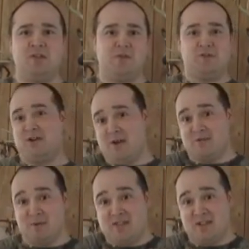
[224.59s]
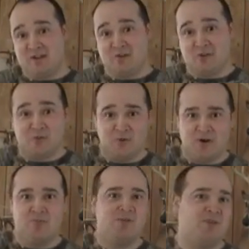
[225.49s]
Your neighbors might think you're a little
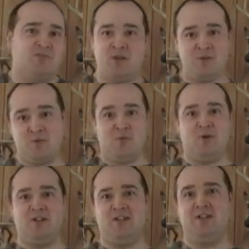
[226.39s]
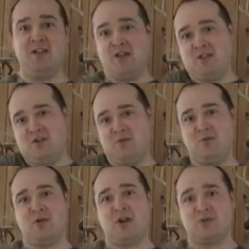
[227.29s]
weird, but what are they?
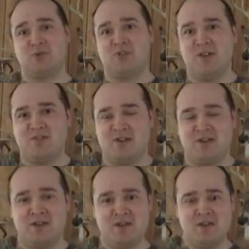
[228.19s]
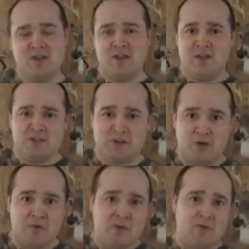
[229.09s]
Who cares what they think?
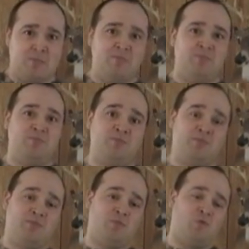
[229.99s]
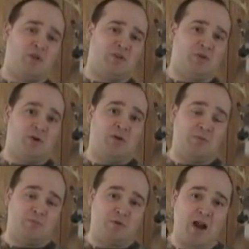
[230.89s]
So when you
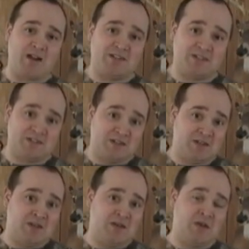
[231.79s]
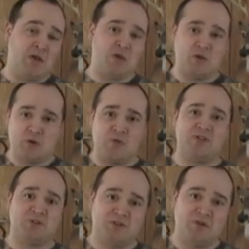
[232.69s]
practiced, you know
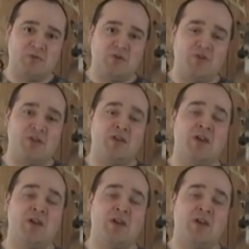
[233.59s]
what you're doing with it.